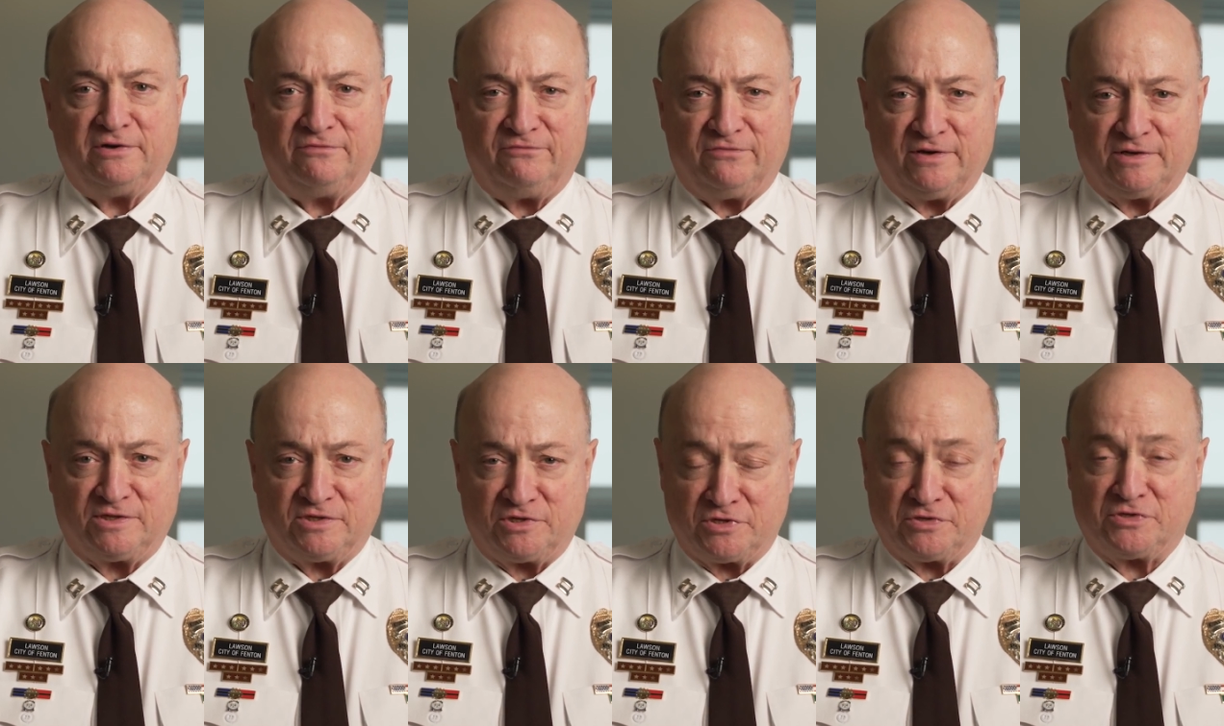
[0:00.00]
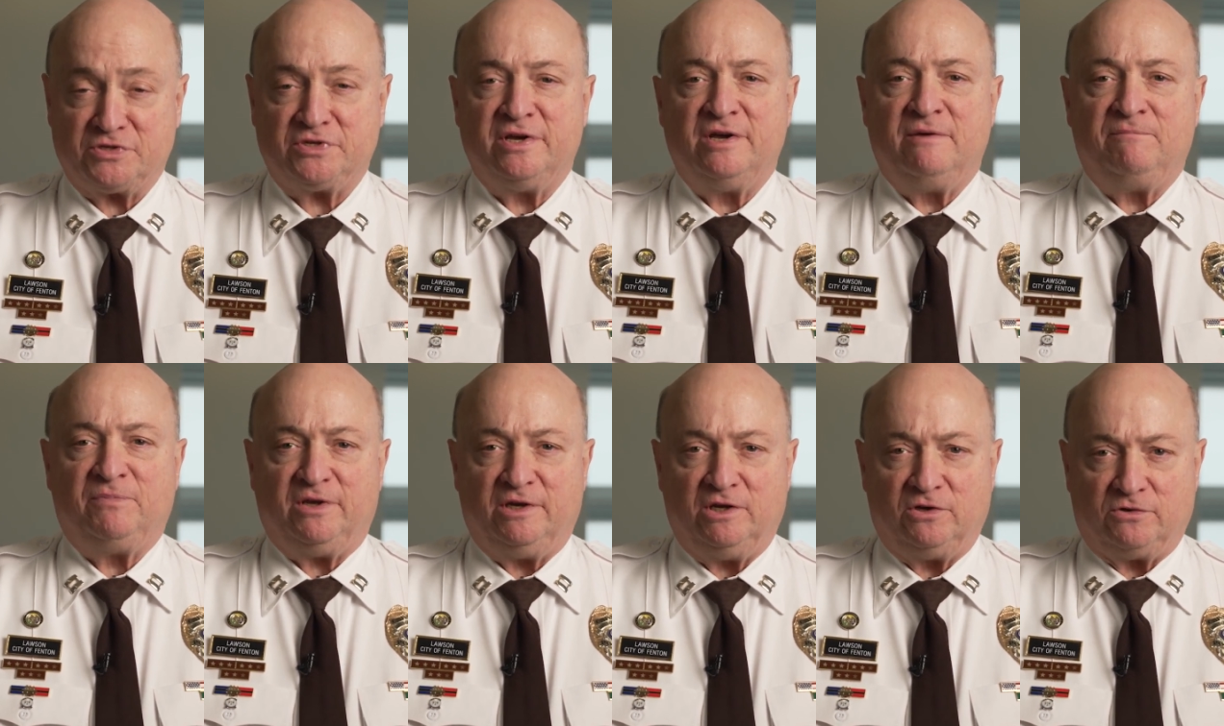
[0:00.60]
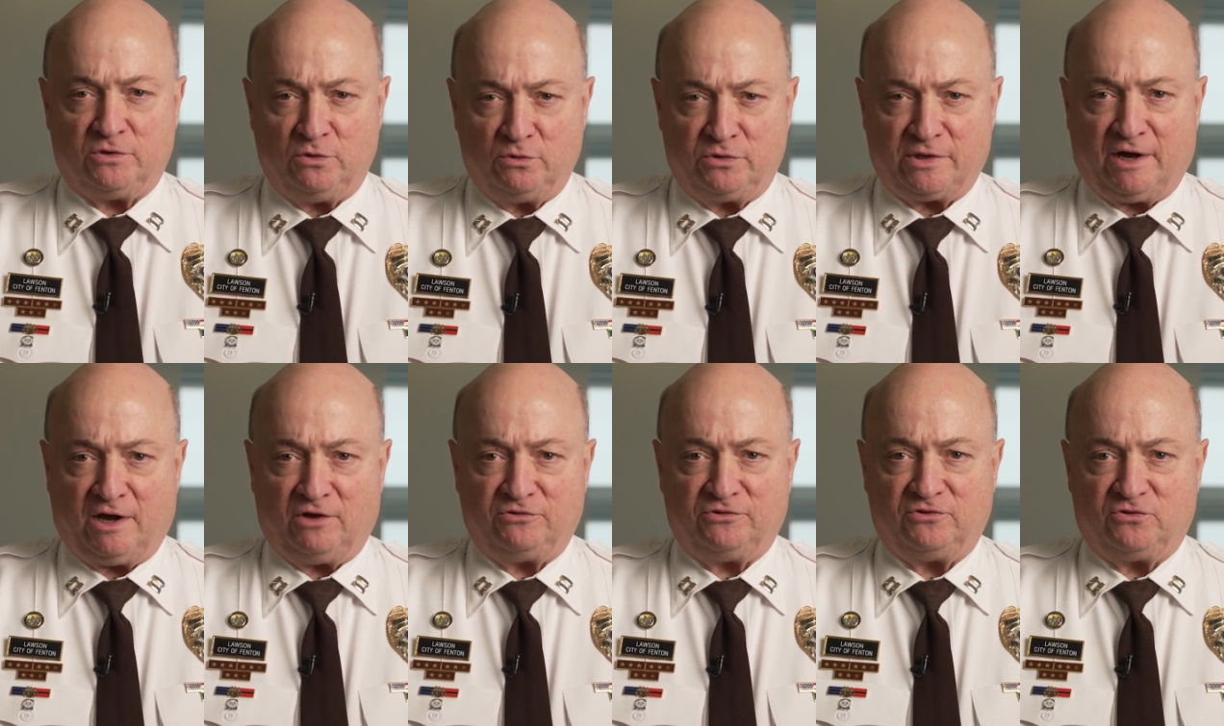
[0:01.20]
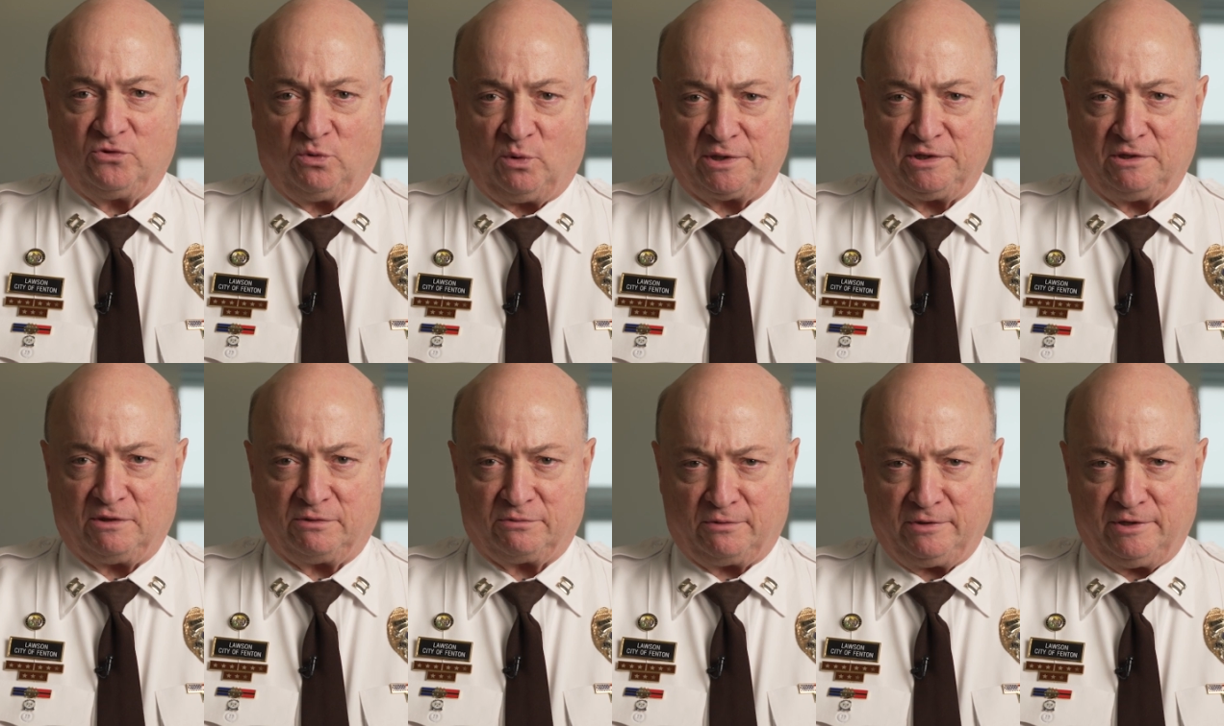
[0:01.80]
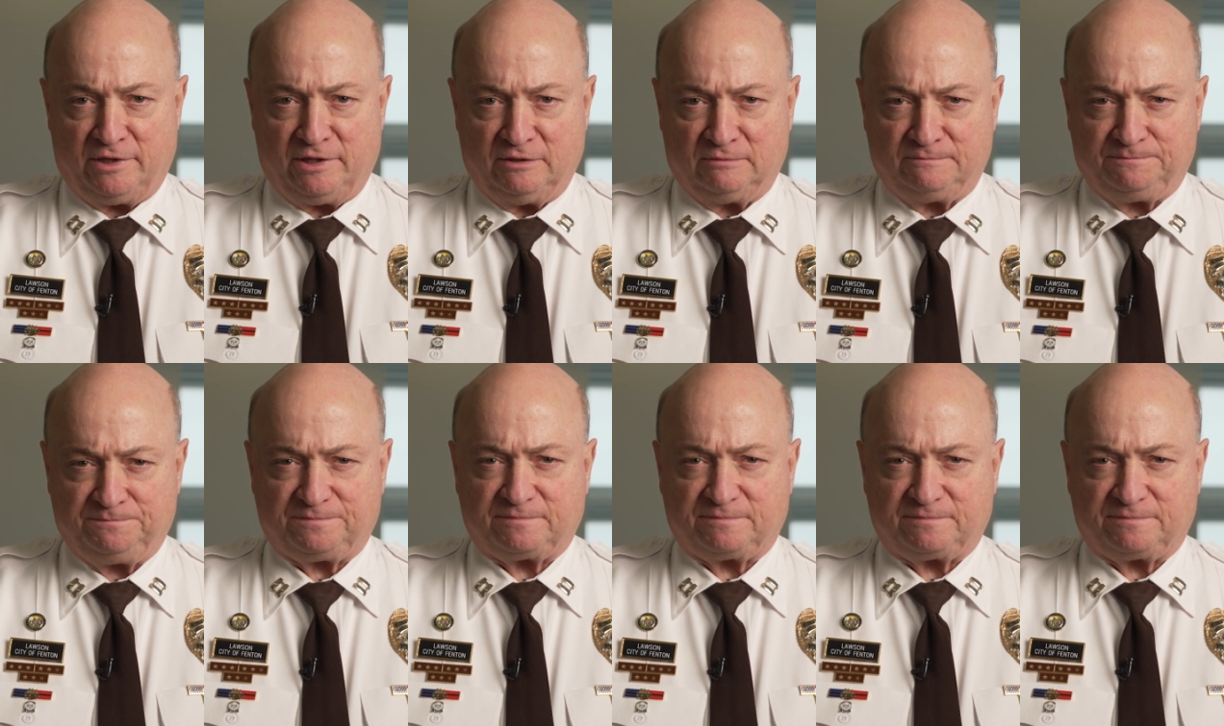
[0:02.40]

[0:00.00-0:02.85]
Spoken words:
offenses in 2023.